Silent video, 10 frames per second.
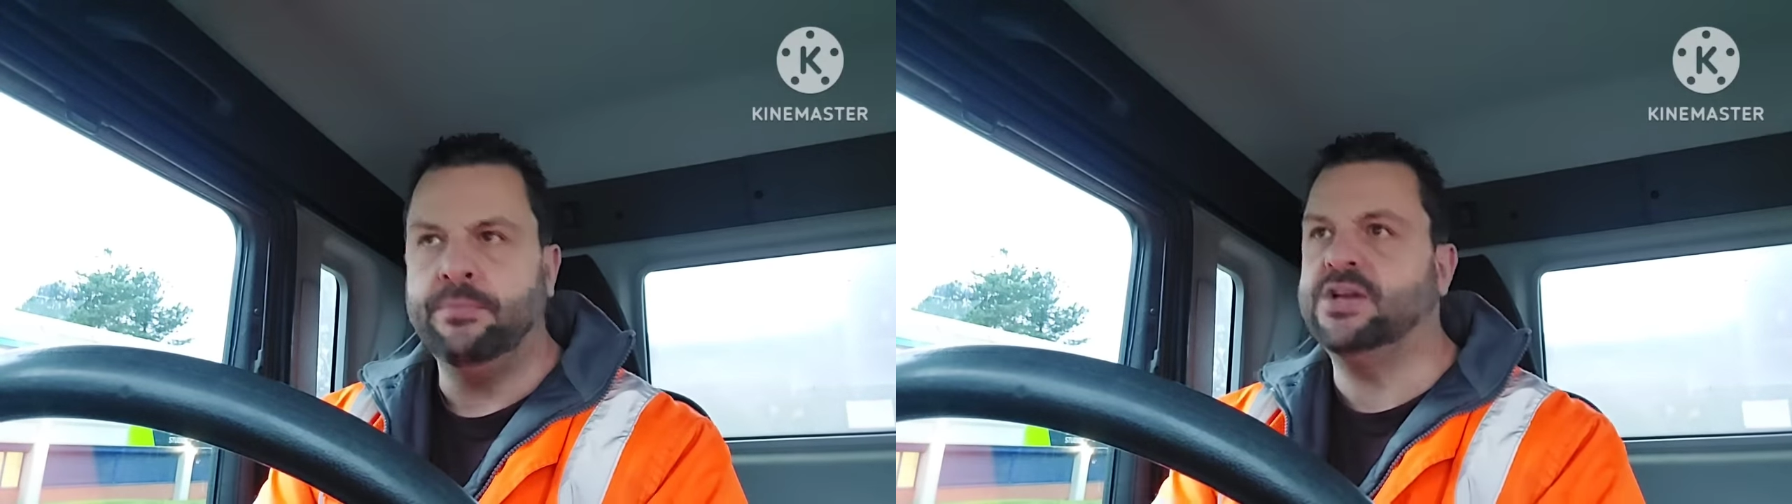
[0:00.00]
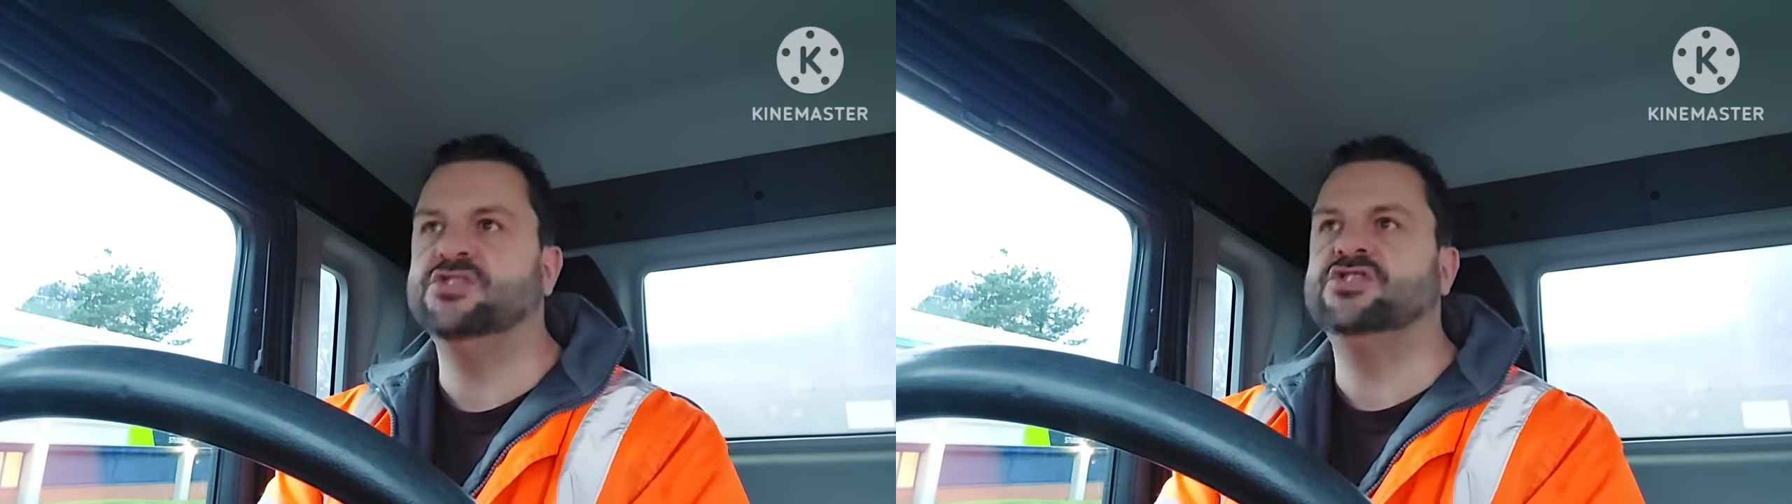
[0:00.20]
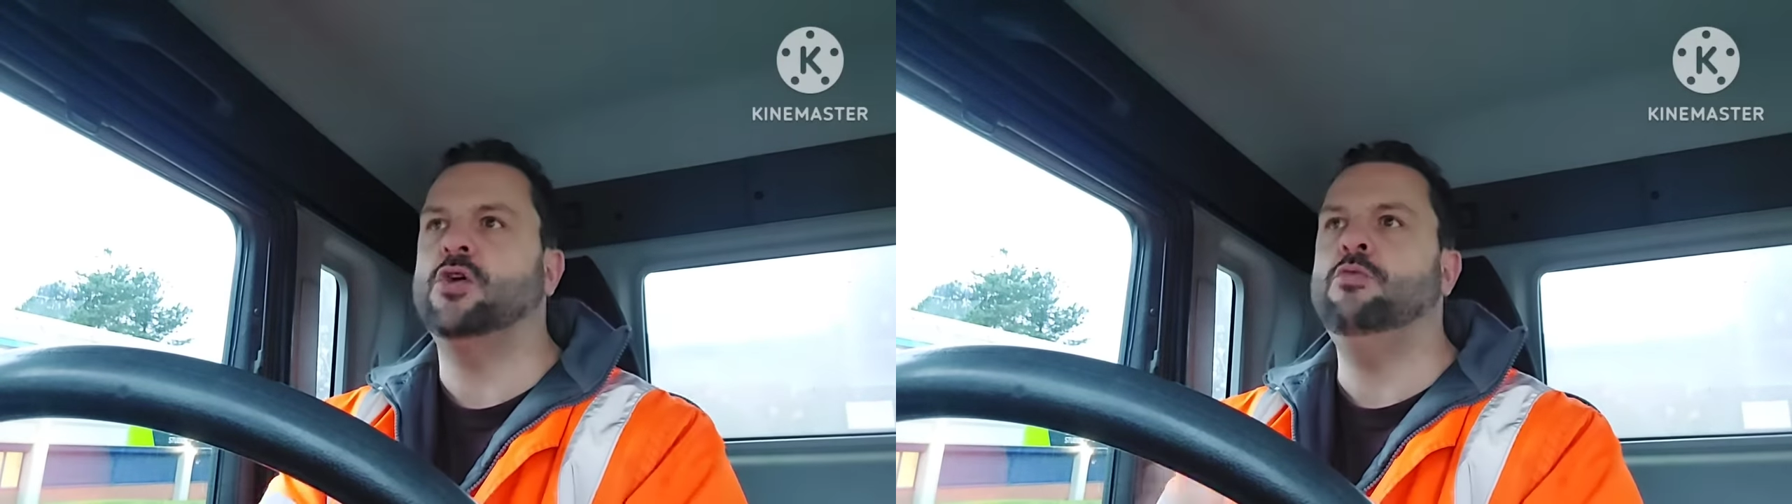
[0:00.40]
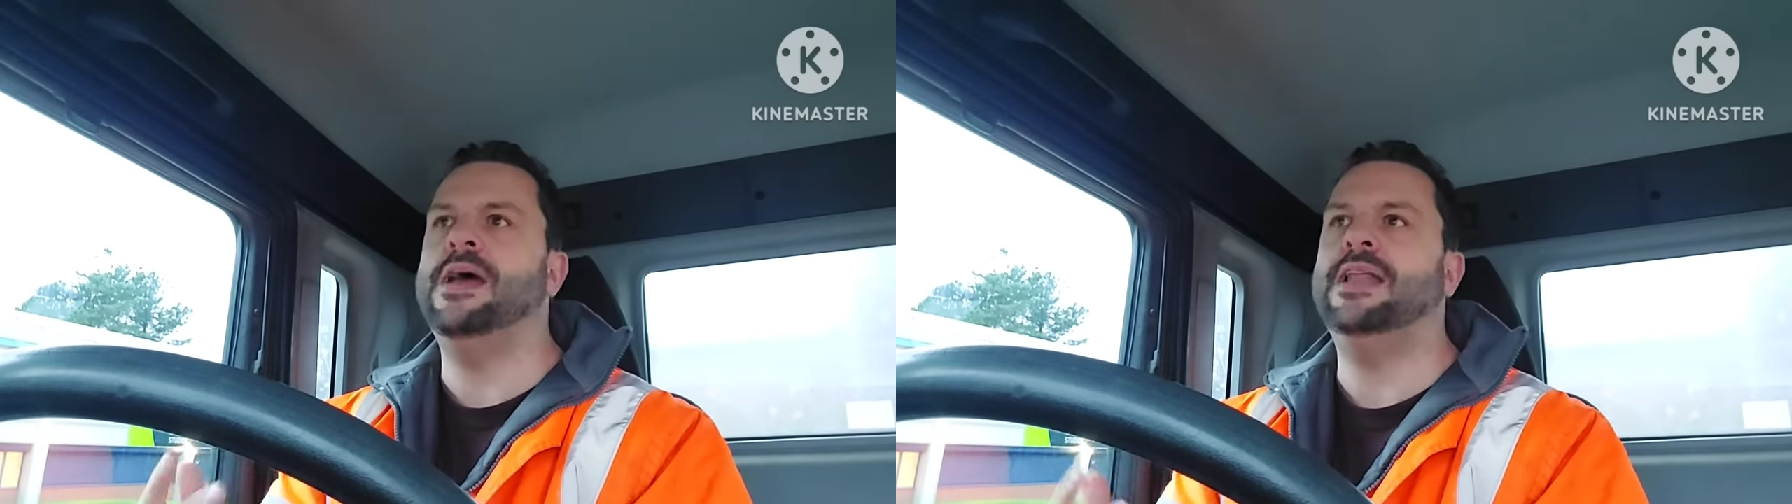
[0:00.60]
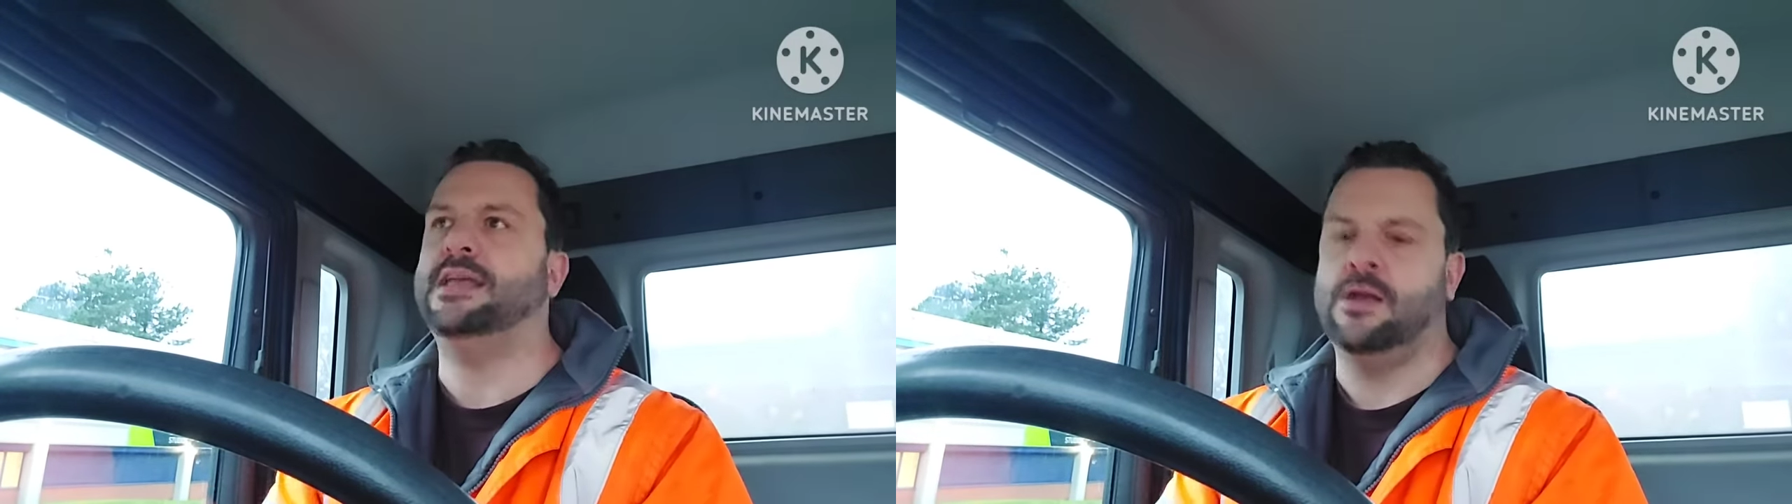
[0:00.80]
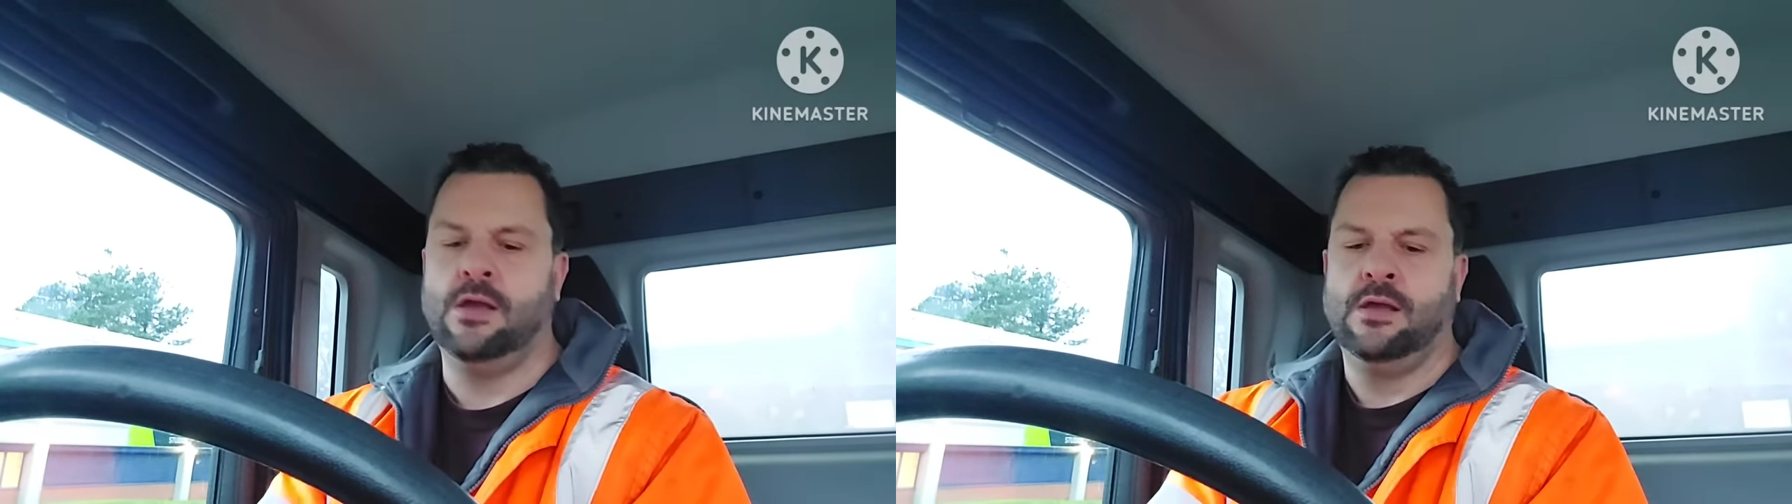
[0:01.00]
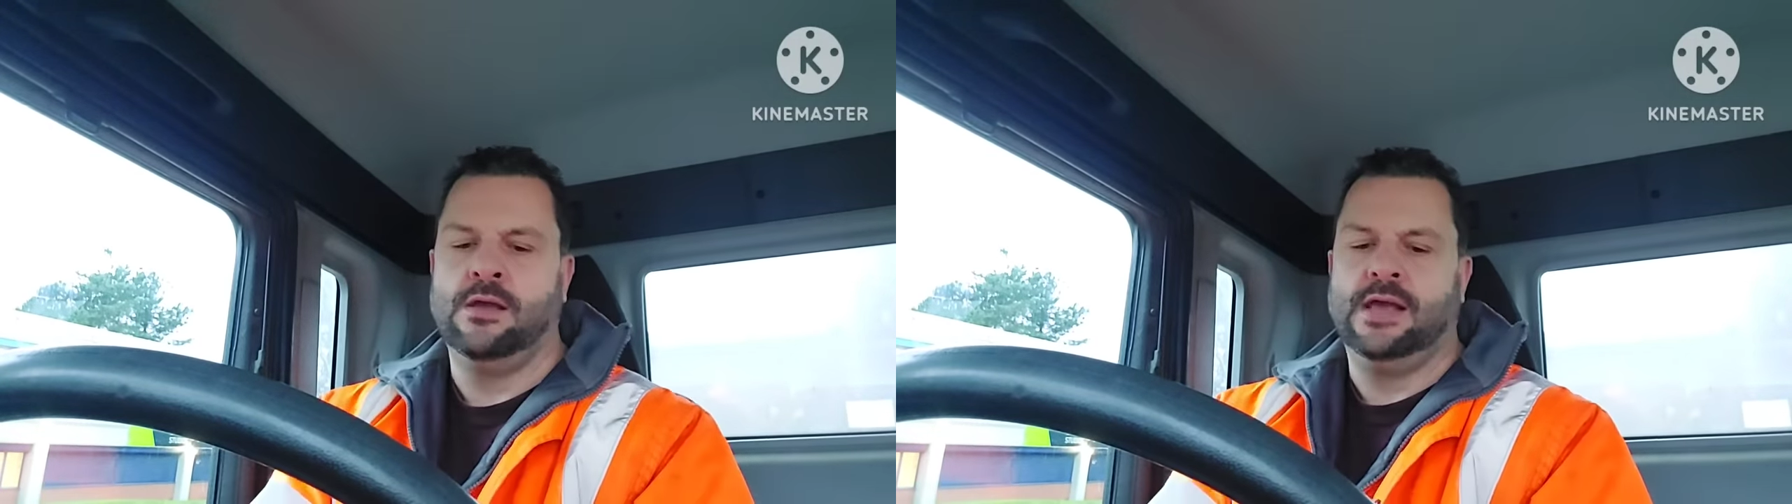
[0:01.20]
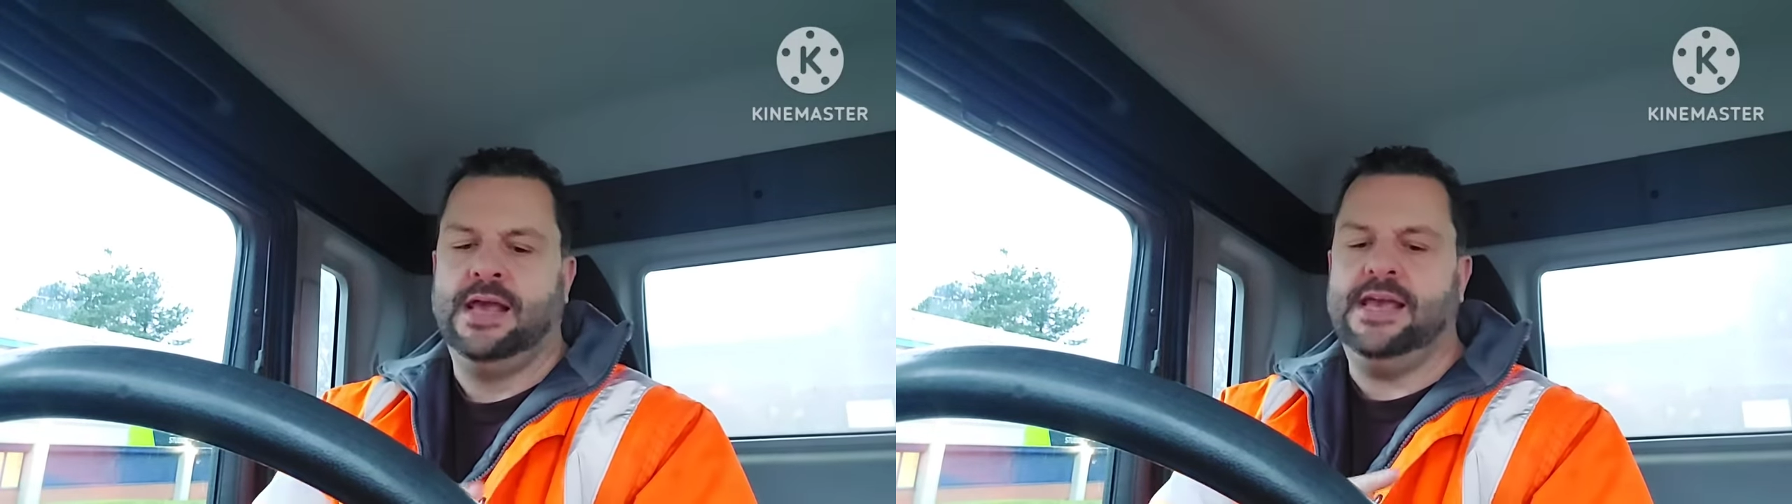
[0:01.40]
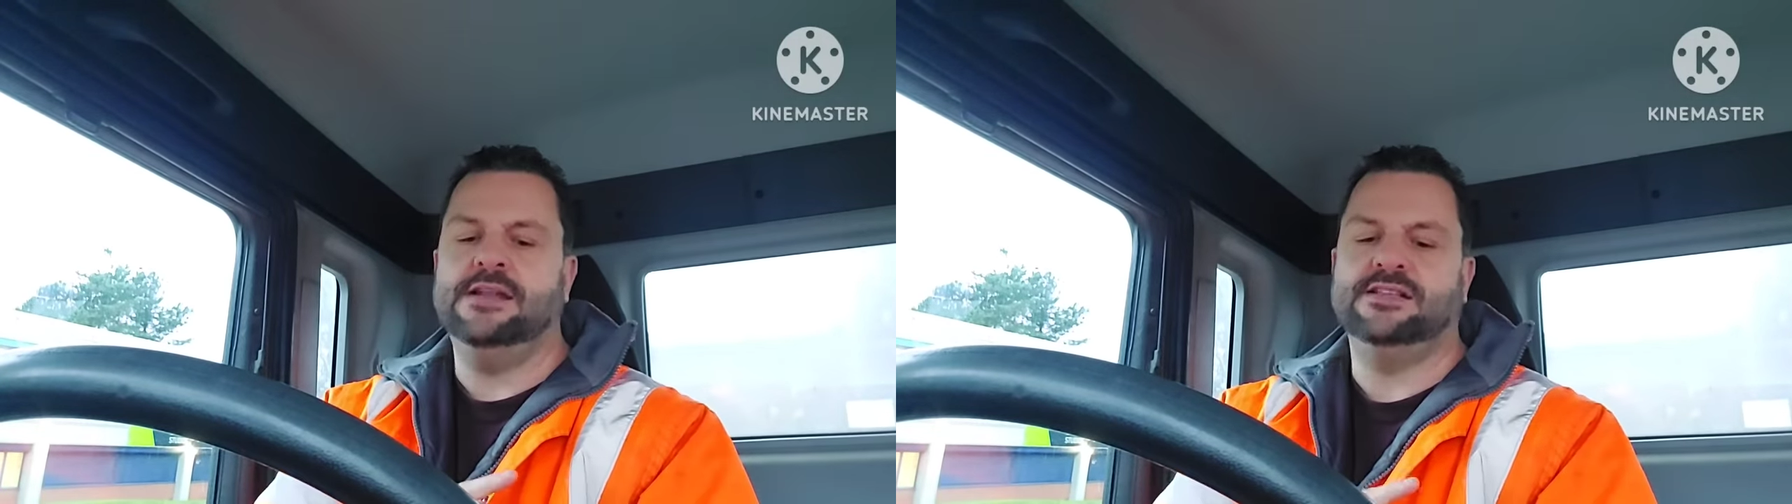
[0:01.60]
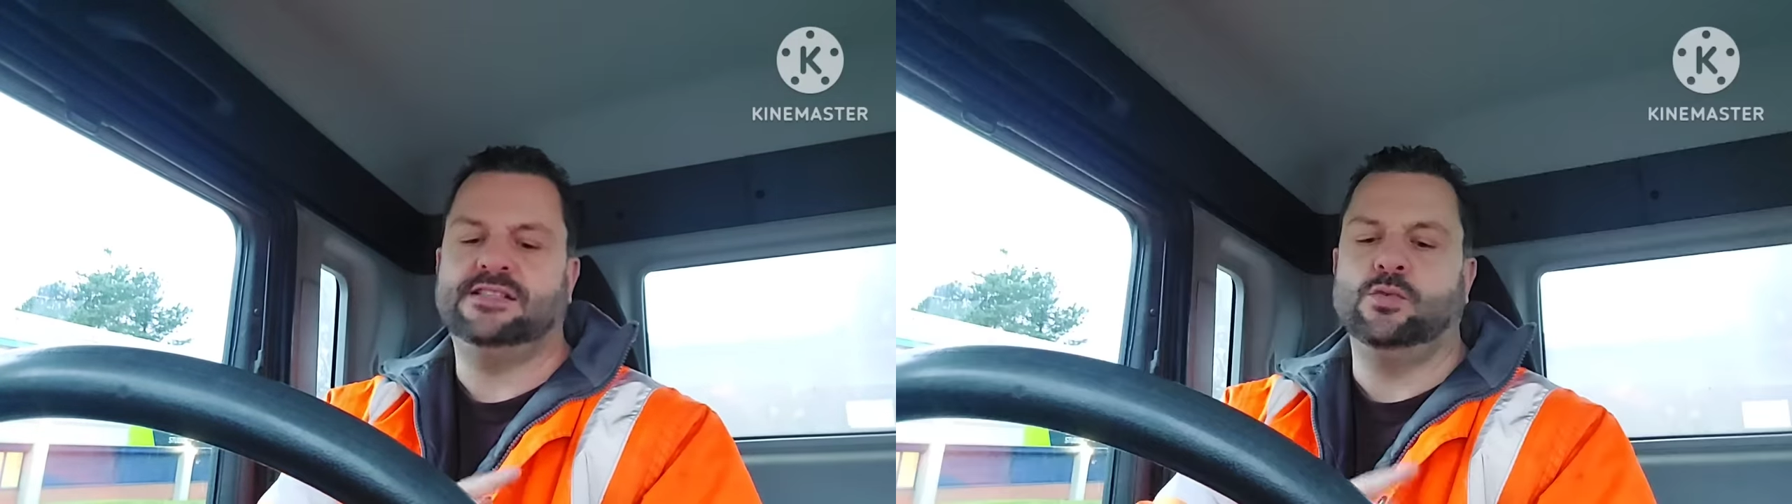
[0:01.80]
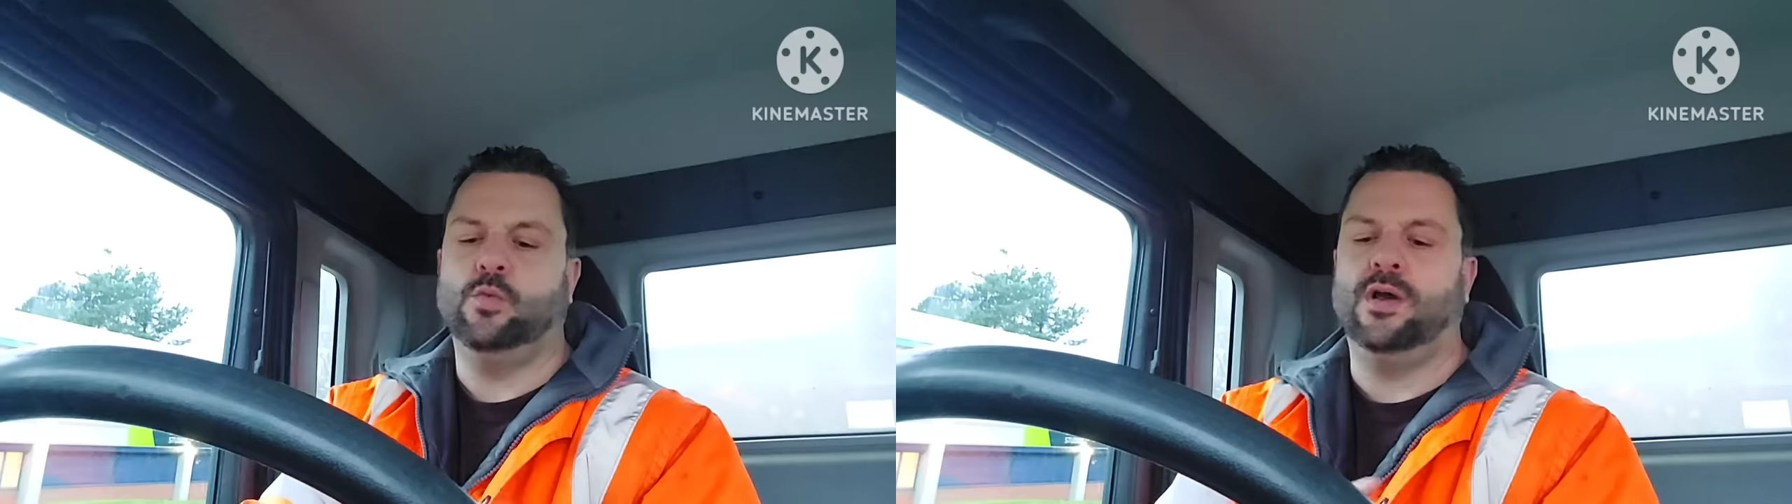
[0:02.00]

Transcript: Because so many innocent